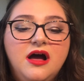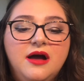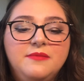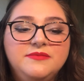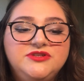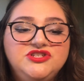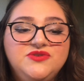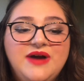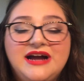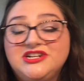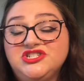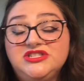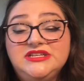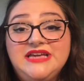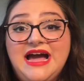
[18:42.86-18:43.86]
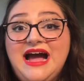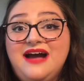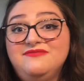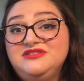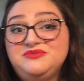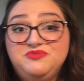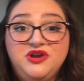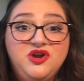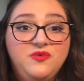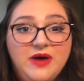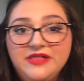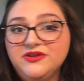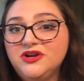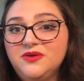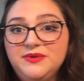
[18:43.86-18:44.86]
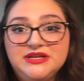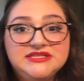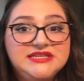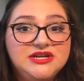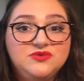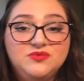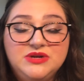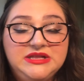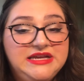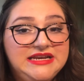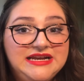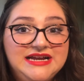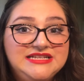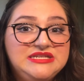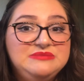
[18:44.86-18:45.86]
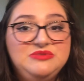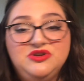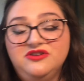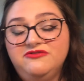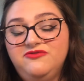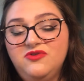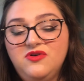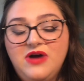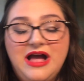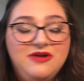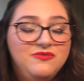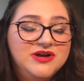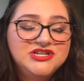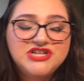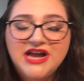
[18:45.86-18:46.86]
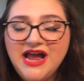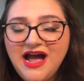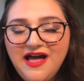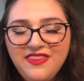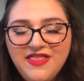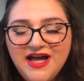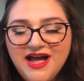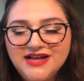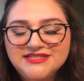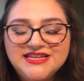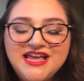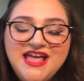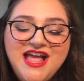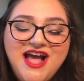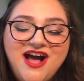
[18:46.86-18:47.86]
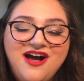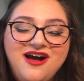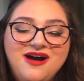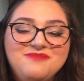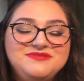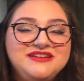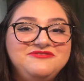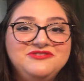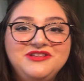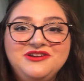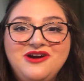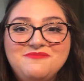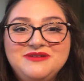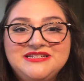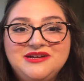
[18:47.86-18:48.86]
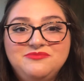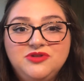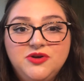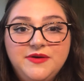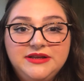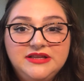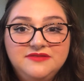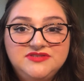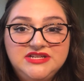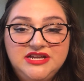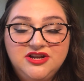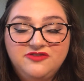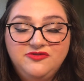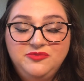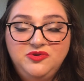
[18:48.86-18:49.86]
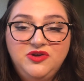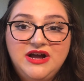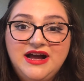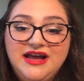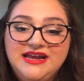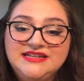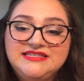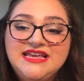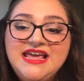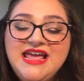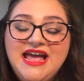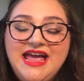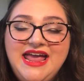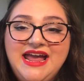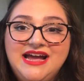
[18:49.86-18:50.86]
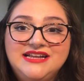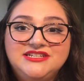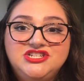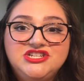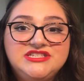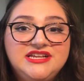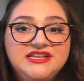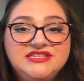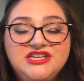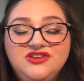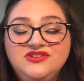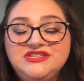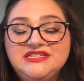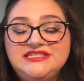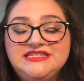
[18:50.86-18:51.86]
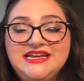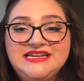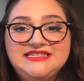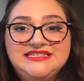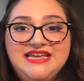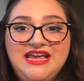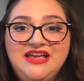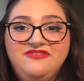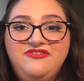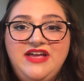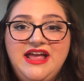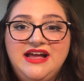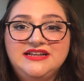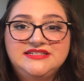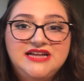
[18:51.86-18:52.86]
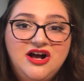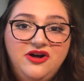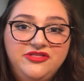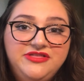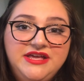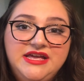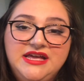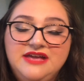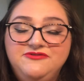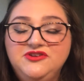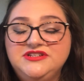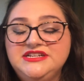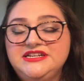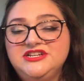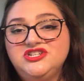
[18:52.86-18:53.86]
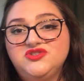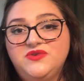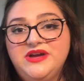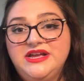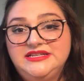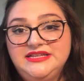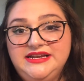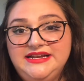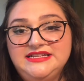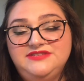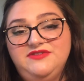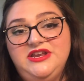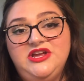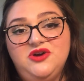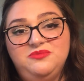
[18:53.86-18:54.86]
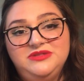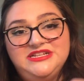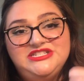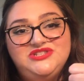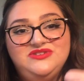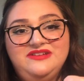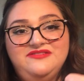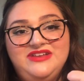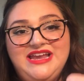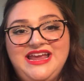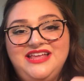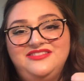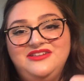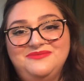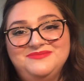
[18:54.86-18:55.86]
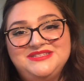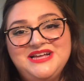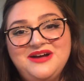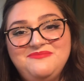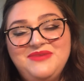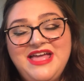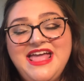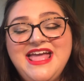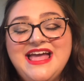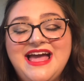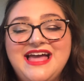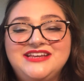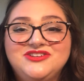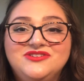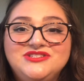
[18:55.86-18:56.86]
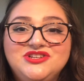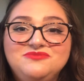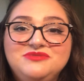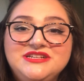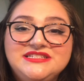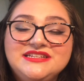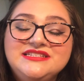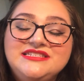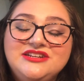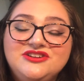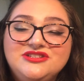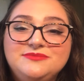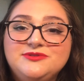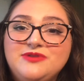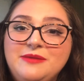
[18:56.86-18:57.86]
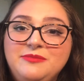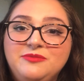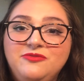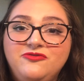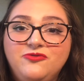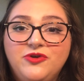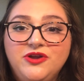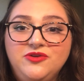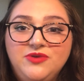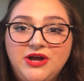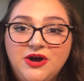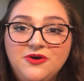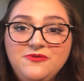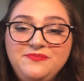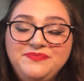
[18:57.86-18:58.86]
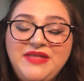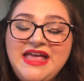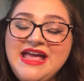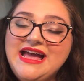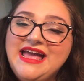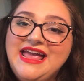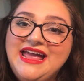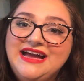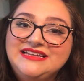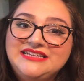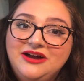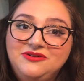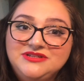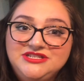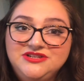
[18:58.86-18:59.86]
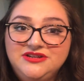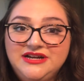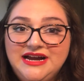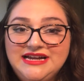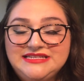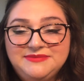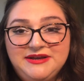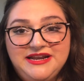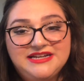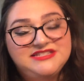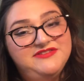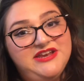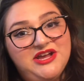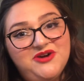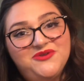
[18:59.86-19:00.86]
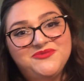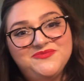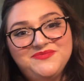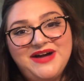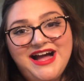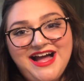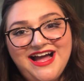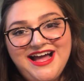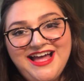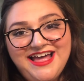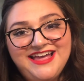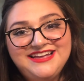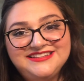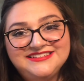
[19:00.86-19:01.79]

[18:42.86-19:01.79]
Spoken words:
Do you actually have spring weather when it's like really nice and beautiful? I wish I had that. Definitely comment down below. I'd love to hear from you guys, and just continue to stay safe and healthy. If you did enjoy today's video, please do give it a thumbs up, and also please consider subscribing before you go, and I will see you guys in my next video. Bye!